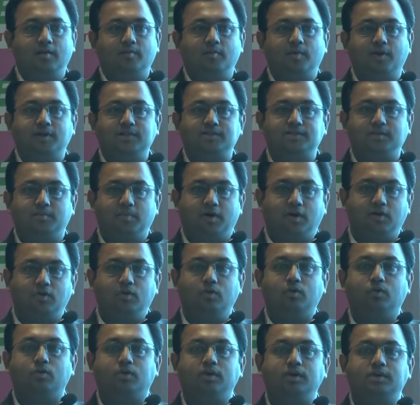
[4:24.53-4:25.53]
but it's about
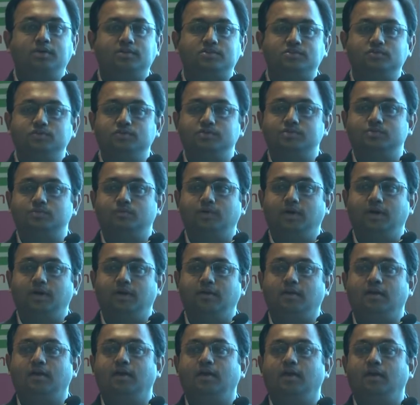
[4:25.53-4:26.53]
local issues
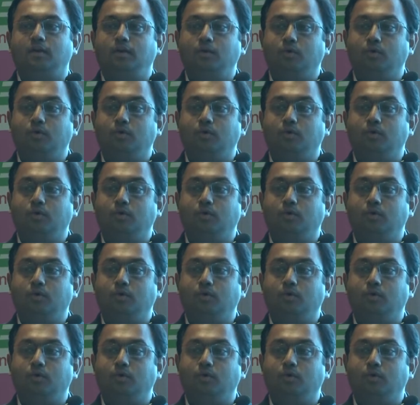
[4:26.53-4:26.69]
where